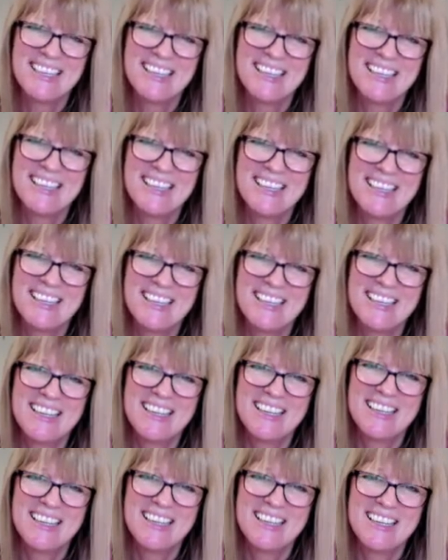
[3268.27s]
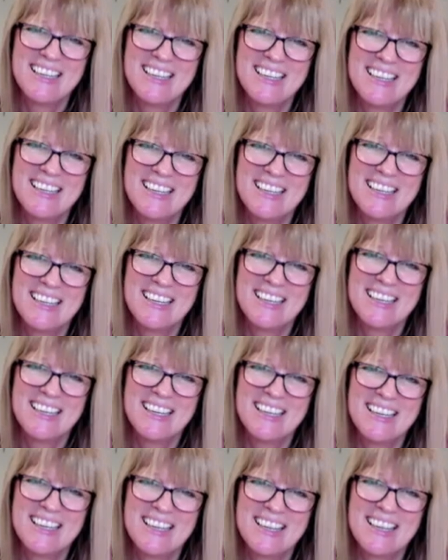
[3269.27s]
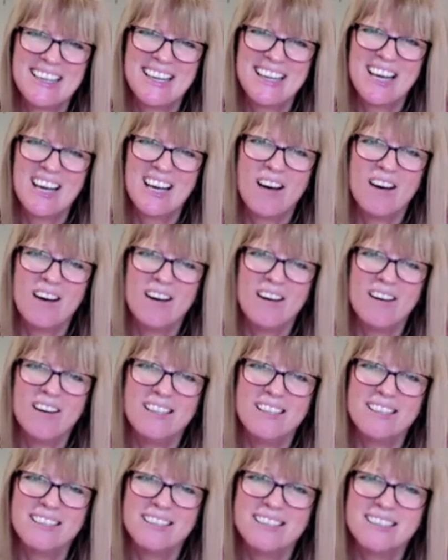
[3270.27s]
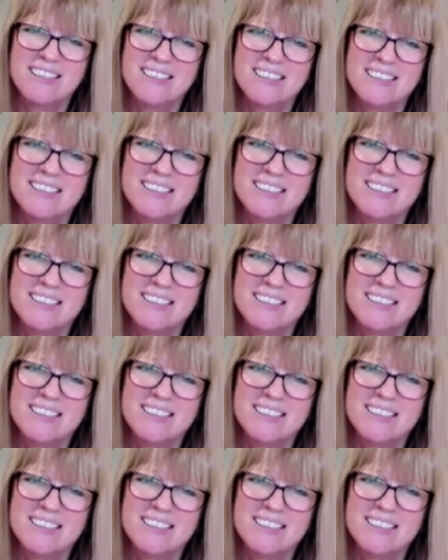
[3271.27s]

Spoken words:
(silent)